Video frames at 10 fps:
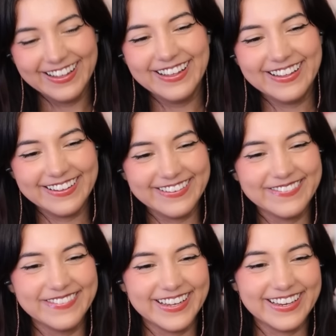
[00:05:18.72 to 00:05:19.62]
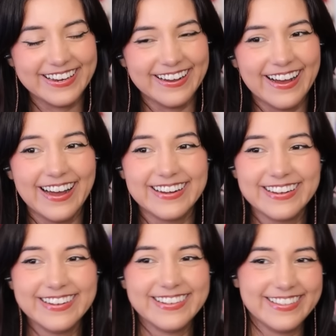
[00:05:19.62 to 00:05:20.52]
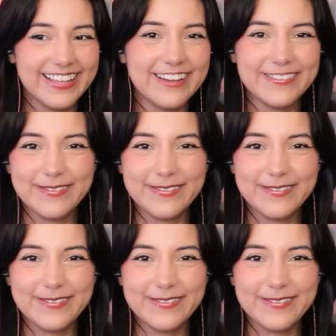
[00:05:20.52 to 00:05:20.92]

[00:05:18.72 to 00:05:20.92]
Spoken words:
Oh my god, that